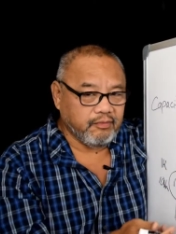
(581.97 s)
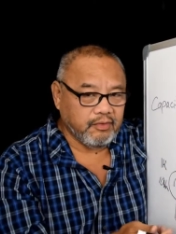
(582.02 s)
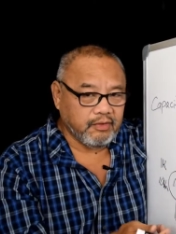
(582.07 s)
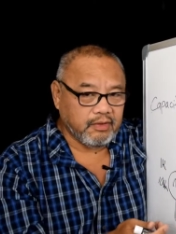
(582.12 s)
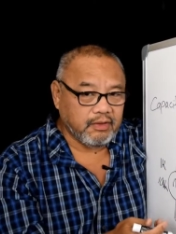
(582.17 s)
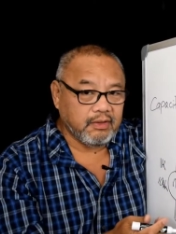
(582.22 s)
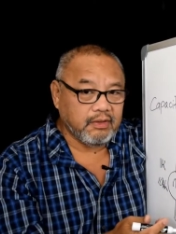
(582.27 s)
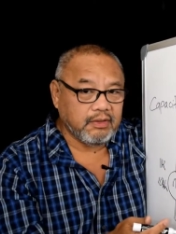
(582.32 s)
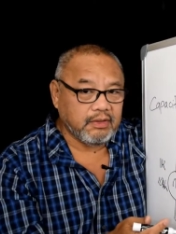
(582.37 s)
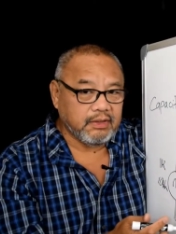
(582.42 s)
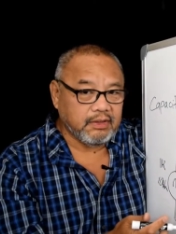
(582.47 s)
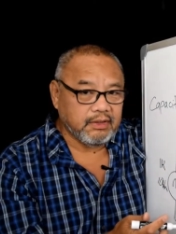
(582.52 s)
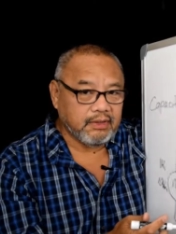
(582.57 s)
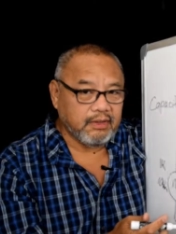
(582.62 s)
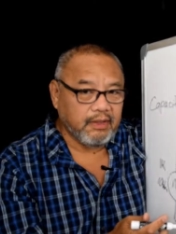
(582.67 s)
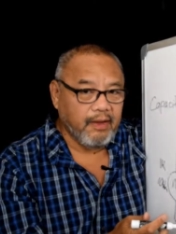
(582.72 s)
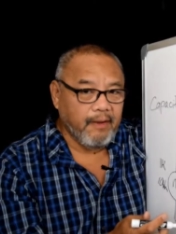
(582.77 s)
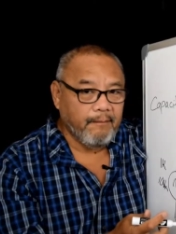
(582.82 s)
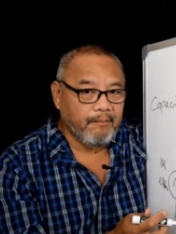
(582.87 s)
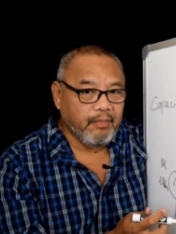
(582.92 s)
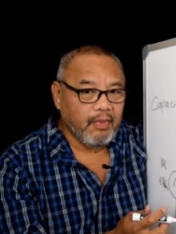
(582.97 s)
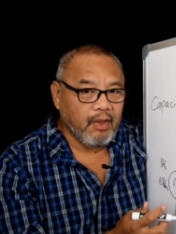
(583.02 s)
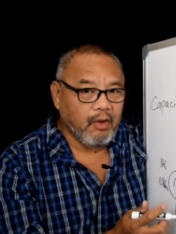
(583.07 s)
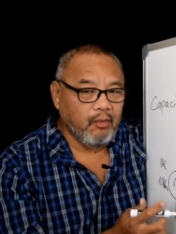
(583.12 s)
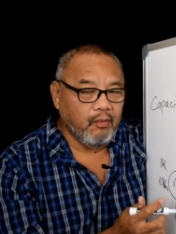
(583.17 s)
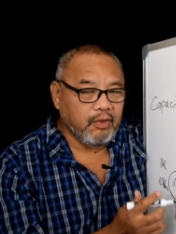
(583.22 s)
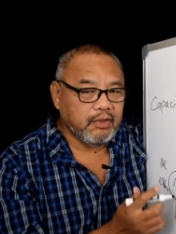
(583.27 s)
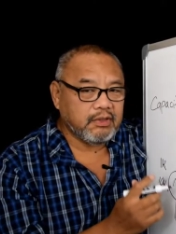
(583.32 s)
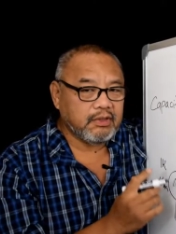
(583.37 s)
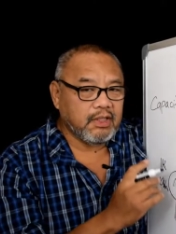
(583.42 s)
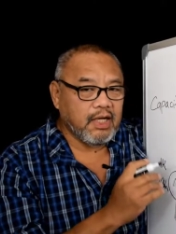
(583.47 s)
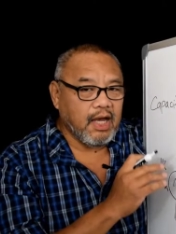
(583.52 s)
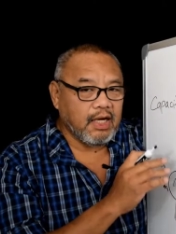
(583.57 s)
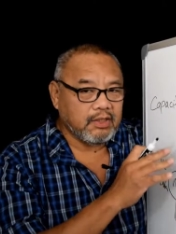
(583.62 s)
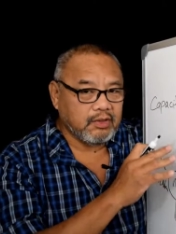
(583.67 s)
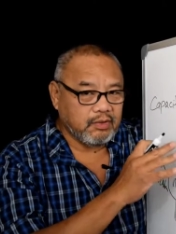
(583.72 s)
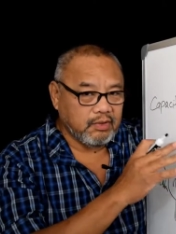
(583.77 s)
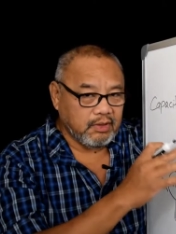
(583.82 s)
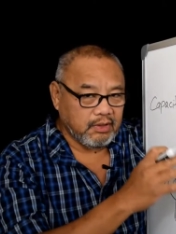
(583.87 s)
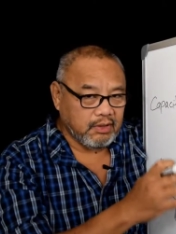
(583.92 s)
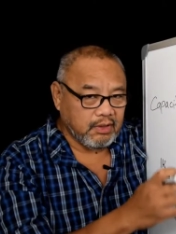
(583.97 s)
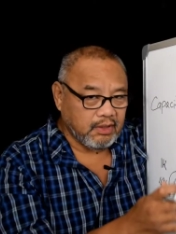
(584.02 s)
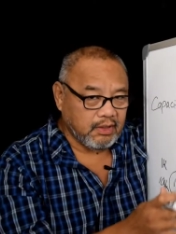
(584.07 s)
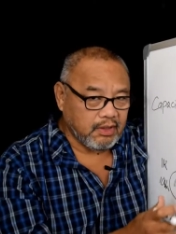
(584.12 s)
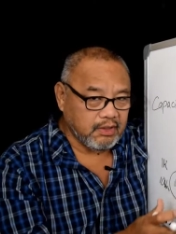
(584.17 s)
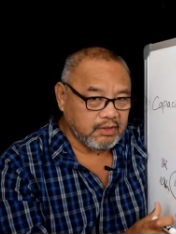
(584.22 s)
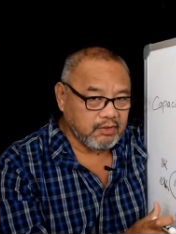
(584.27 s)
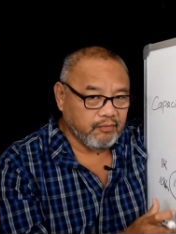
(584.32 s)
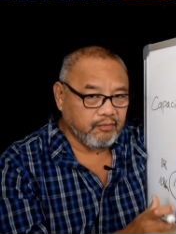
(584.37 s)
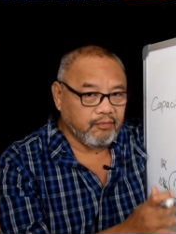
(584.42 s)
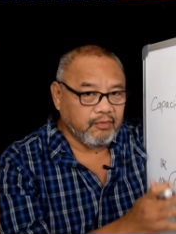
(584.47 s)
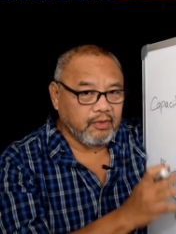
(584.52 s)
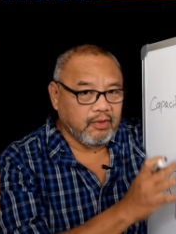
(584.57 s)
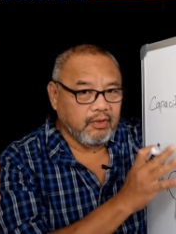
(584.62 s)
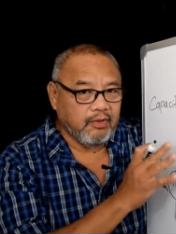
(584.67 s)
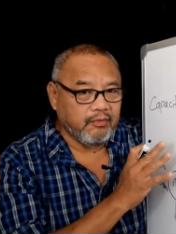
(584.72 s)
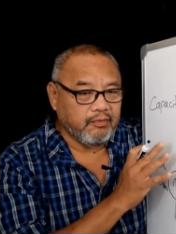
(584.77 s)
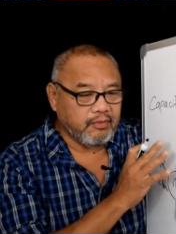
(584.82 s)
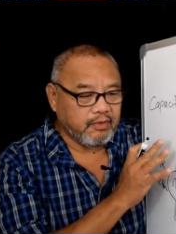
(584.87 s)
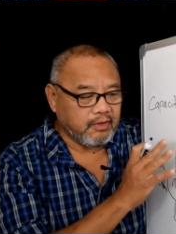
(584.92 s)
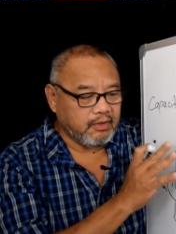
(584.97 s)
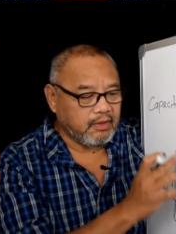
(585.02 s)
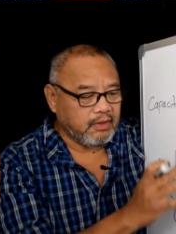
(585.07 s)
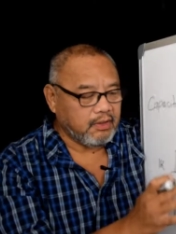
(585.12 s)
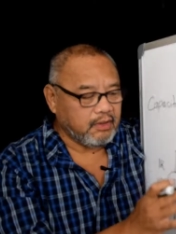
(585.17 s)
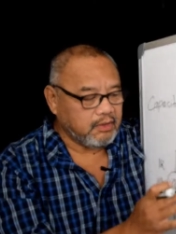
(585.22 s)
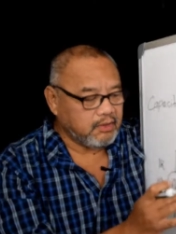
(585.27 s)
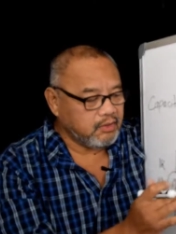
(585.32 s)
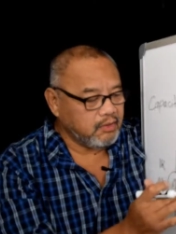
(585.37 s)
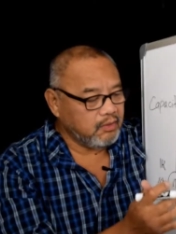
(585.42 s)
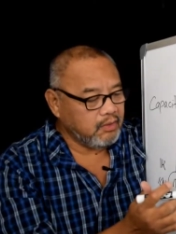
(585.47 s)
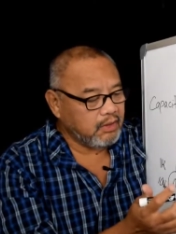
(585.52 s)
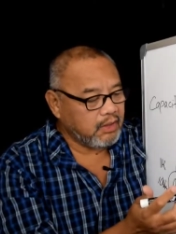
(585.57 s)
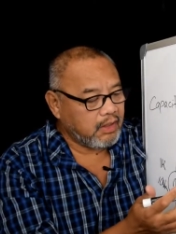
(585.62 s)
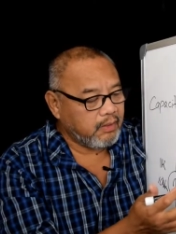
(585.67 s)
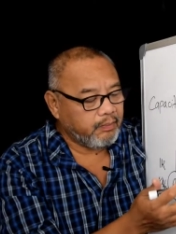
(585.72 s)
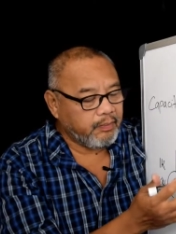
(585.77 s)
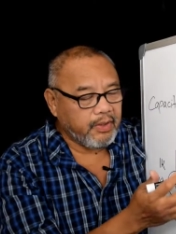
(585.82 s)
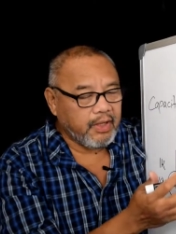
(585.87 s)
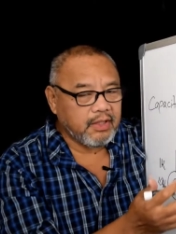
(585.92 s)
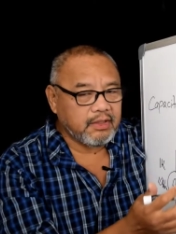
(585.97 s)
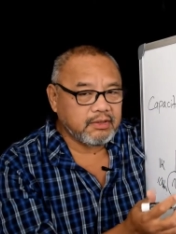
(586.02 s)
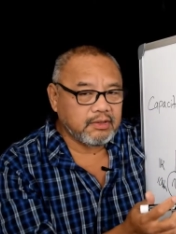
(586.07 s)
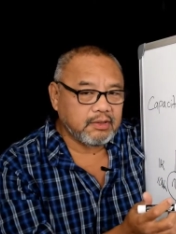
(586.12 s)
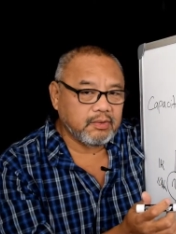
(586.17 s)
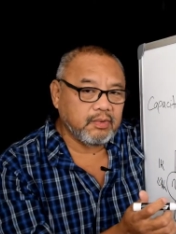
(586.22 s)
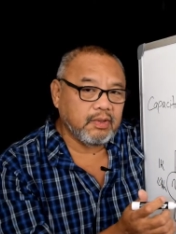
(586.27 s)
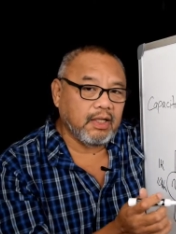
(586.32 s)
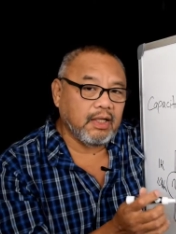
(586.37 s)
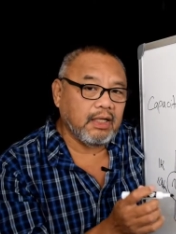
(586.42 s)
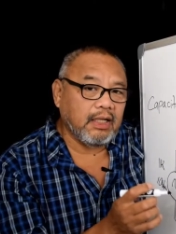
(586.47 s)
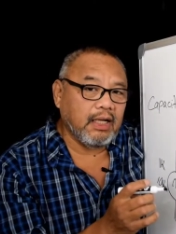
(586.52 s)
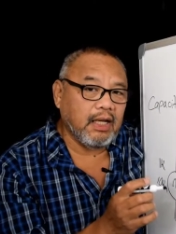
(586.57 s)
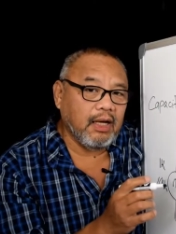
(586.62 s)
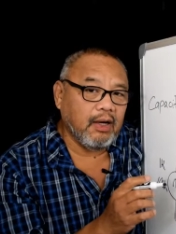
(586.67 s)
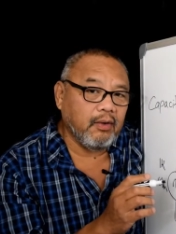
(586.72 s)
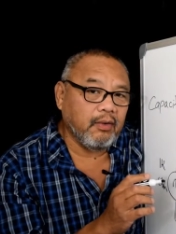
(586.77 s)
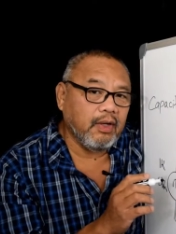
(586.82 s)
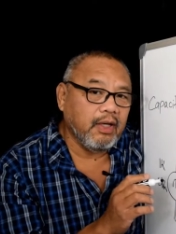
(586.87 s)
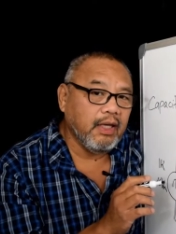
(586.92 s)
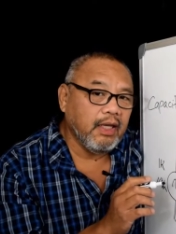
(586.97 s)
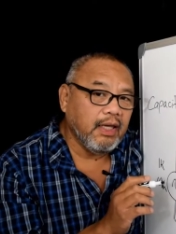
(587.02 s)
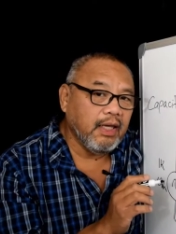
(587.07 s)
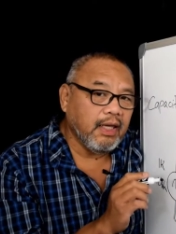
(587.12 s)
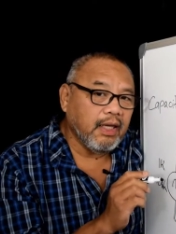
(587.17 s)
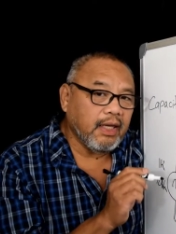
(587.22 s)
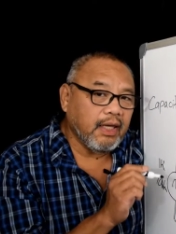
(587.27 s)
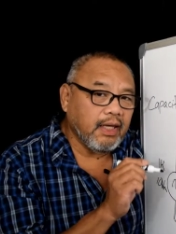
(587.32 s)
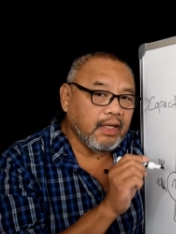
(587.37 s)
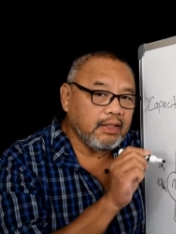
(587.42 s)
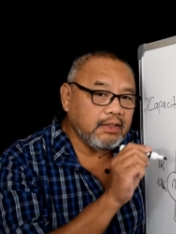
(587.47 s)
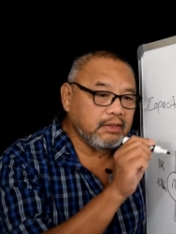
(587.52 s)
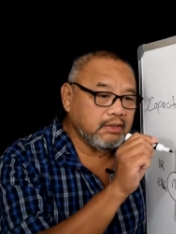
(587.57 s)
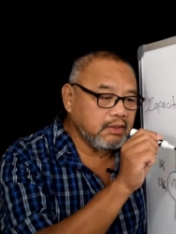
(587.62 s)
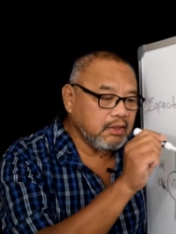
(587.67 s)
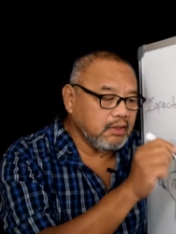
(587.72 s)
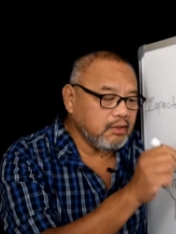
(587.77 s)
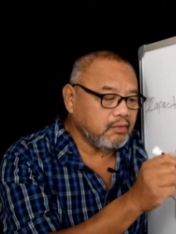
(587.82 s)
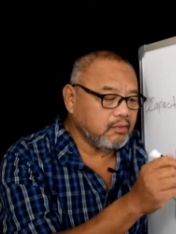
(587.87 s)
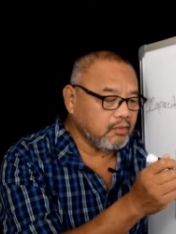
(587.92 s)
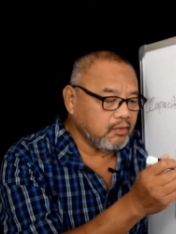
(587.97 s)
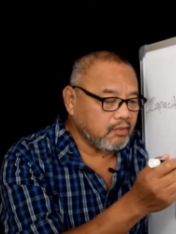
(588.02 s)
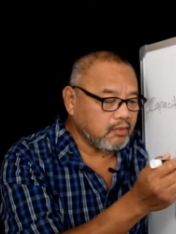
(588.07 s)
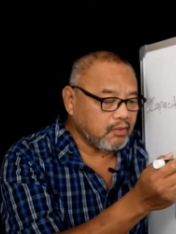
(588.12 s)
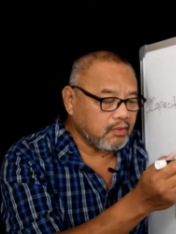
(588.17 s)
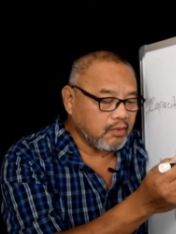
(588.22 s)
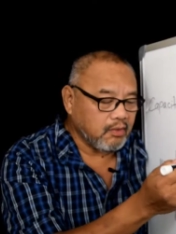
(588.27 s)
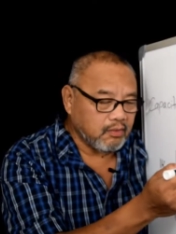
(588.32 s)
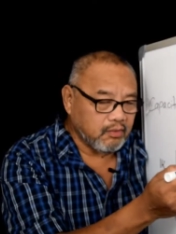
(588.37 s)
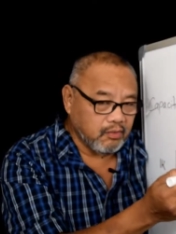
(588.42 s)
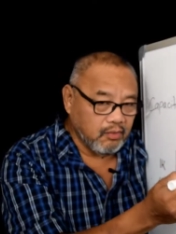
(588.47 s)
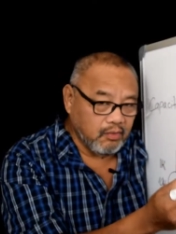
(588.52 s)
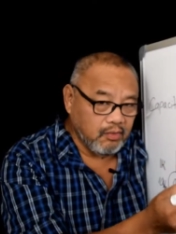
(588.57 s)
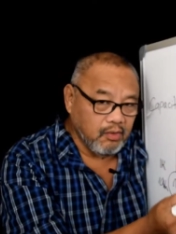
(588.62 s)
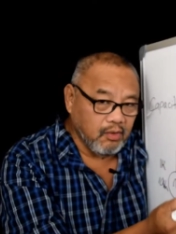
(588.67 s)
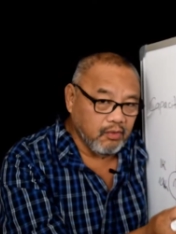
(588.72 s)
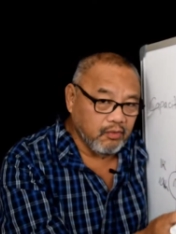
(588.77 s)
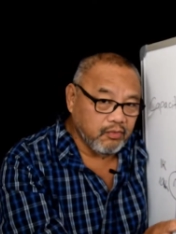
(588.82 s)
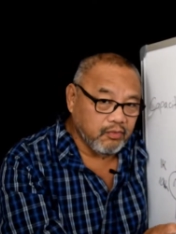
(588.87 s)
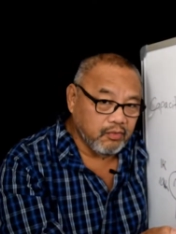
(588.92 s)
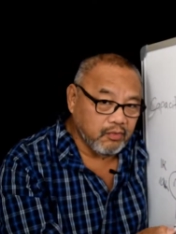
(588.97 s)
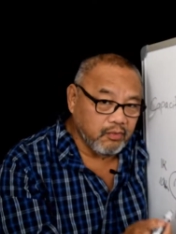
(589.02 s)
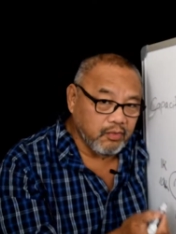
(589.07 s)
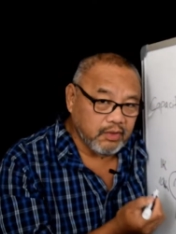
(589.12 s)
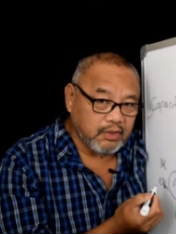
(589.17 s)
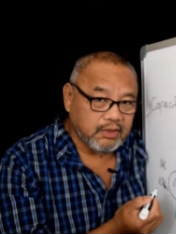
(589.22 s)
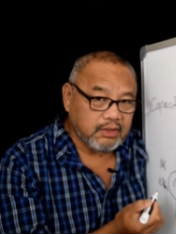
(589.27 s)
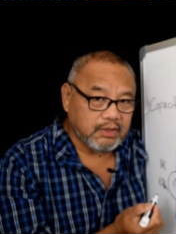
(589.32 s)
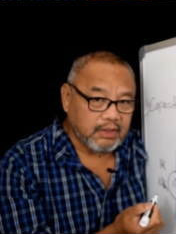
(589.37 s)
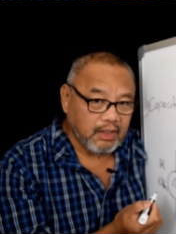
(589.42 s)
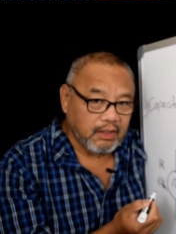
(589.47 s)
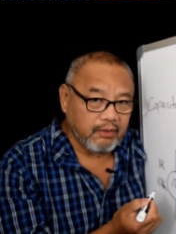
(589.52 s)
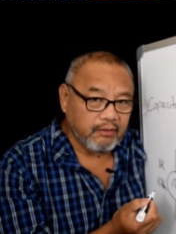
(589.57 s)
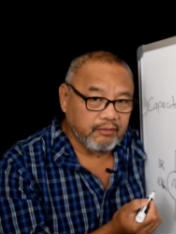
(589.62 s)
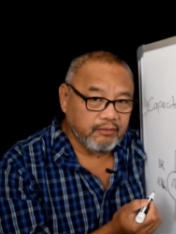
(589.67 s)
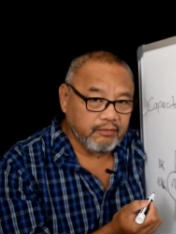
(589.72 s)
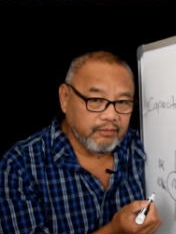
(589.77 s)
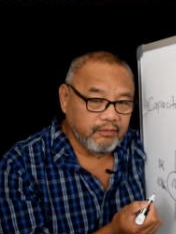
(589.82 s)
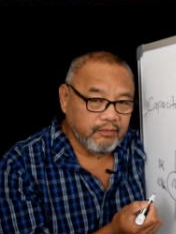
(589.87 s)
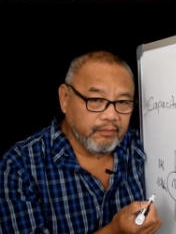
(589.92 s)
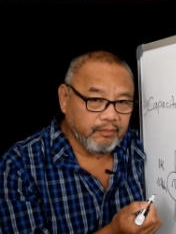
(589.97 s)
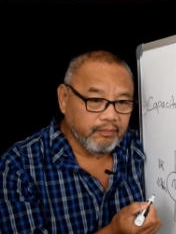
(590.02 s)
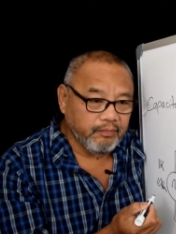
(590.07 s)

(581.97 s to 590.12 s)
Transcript: current, which actually there is a flow of current. So the capacitor will allow AC to go through itself.